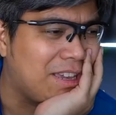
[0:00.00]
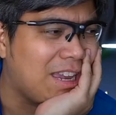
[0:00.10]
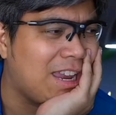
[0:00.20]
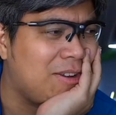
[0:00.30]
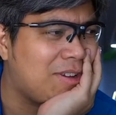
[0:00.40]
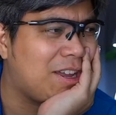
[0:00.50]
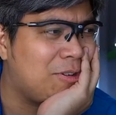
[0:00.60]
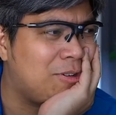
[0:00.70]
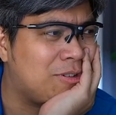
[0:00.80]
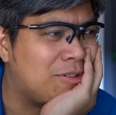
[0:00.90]
anyway, I
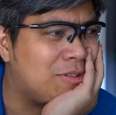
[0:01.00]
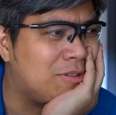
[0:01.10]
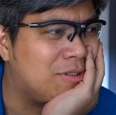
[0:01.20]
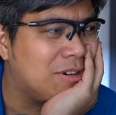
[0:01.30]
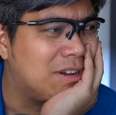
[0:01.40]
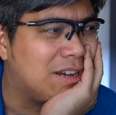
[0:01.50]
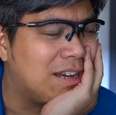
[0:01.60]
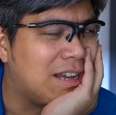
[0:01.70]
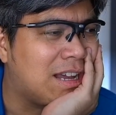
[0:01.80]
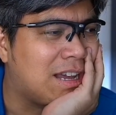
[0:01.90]
don't know
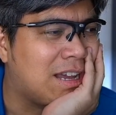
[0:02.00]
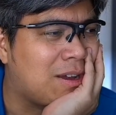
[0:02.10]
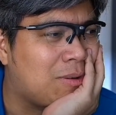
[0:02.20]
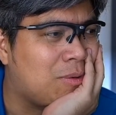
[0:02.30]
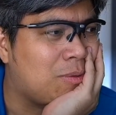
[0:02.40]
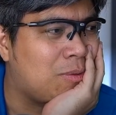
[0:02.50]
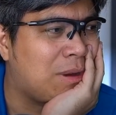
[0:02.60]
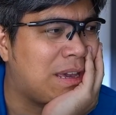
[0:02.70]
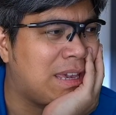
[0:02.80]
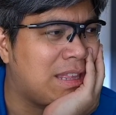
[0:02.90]

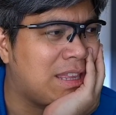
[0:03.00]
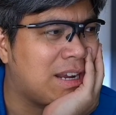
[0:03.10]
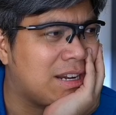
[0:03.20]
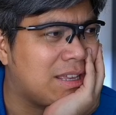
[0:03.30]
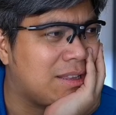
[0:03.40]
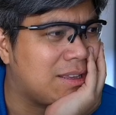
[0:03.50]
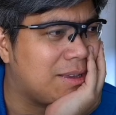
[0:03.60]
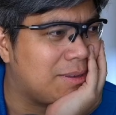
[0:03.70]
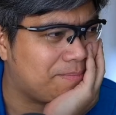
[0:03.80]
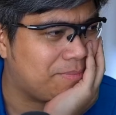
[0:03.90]
why they are
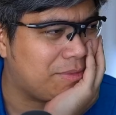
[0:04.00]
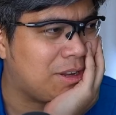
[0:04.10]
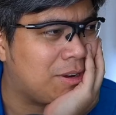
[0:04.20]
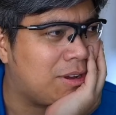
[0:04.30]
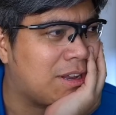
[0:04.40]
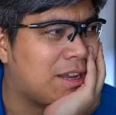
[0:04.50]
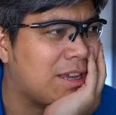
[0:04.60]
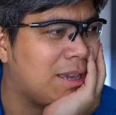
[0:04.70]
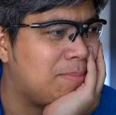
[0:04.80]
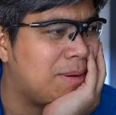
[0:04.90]

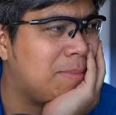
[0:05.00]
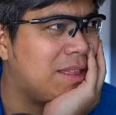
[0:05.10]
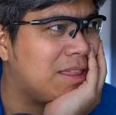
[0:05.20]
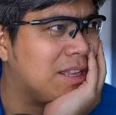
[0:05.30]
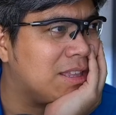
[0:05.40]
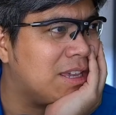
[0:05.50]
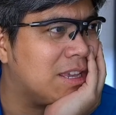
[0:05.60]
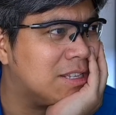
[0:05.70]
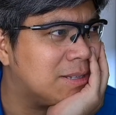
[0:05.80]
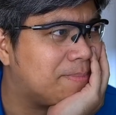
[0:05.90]
implementing this.